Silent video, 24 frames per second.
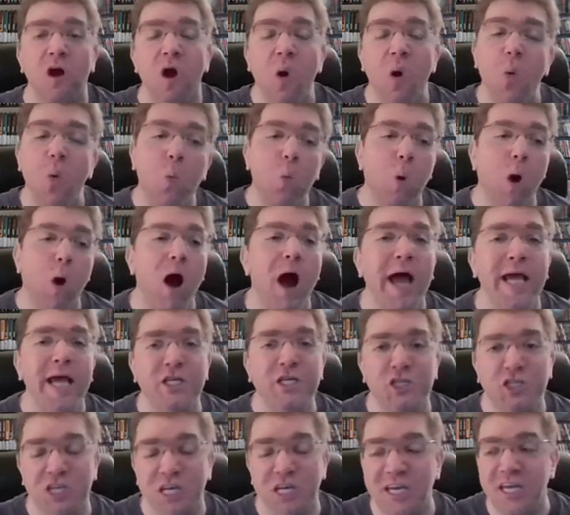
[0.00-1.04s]
why
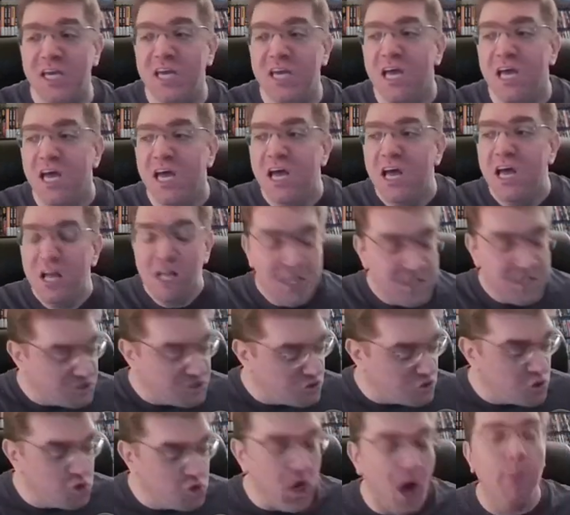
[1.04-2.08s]
she
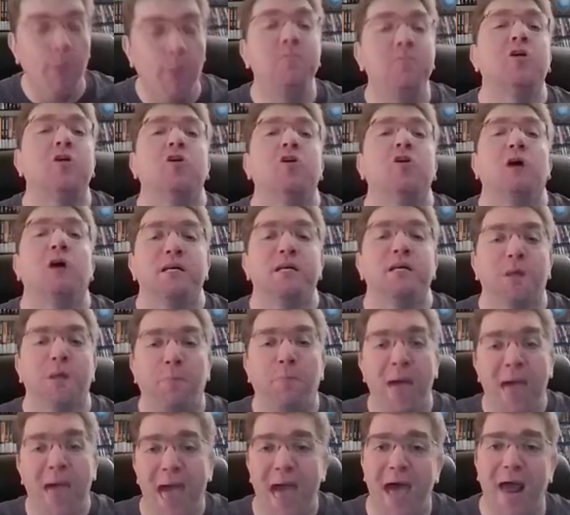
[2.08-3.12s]
dumped her as a
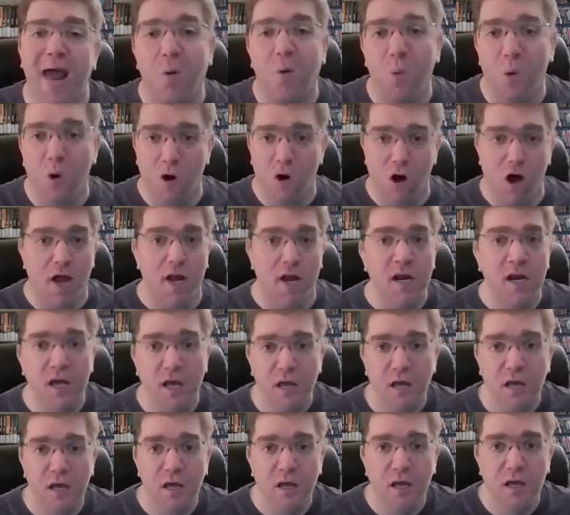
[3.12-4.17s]
Padawan.
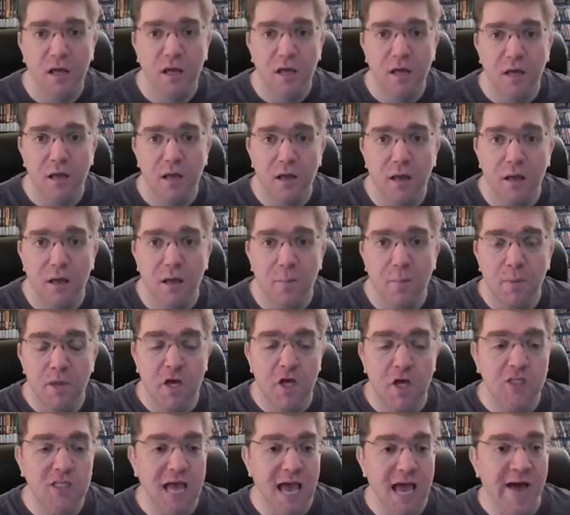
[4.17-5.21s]

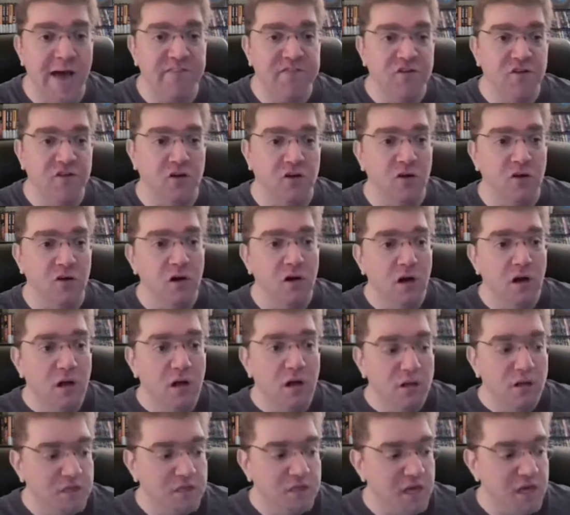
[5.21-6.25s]
Because after
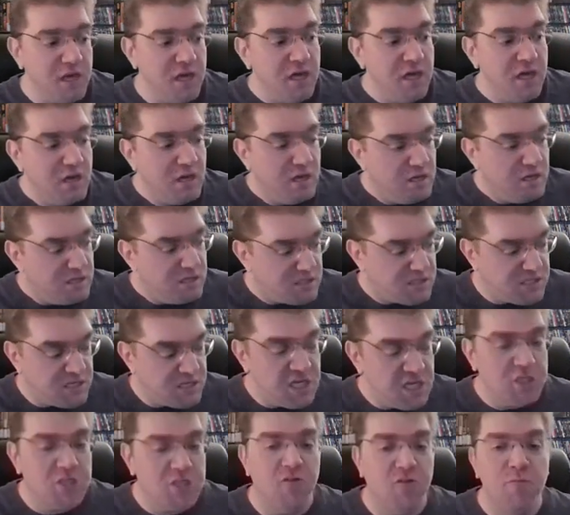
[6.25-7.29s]
the
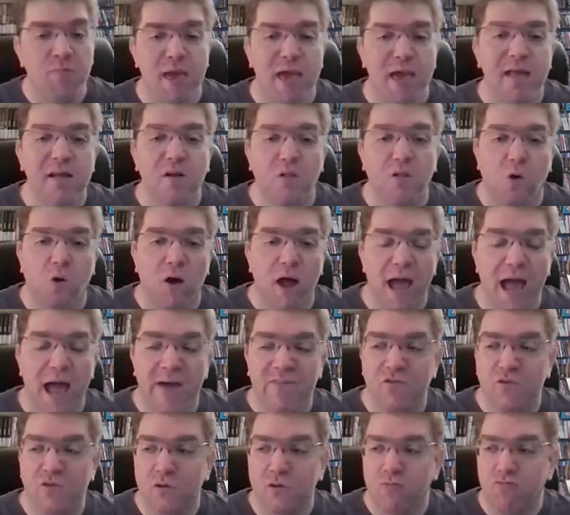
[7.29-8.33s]
Siege of Mandalore,
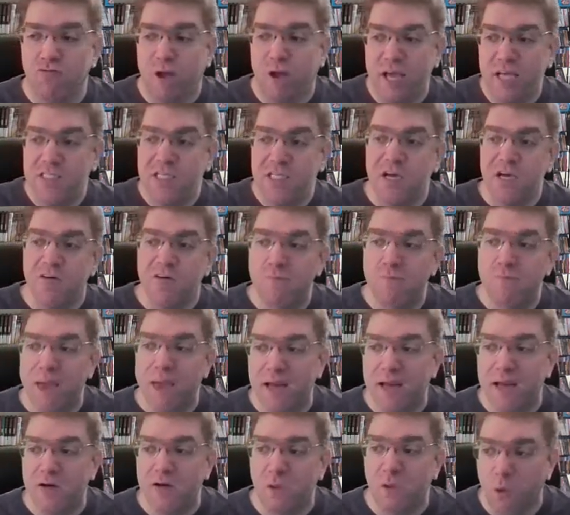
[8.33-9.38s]
after the raising of
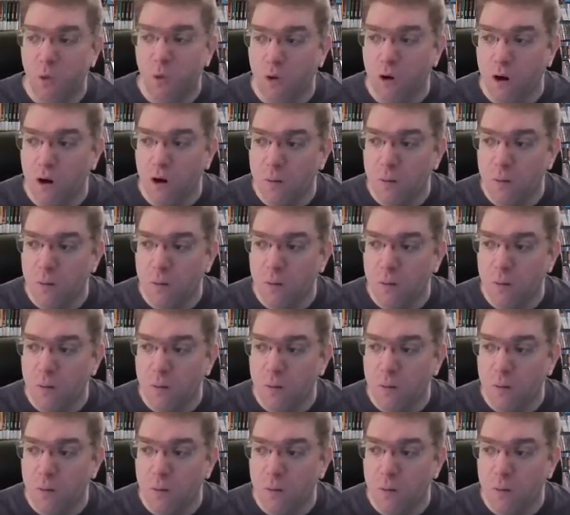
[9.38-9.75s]
Mandalore,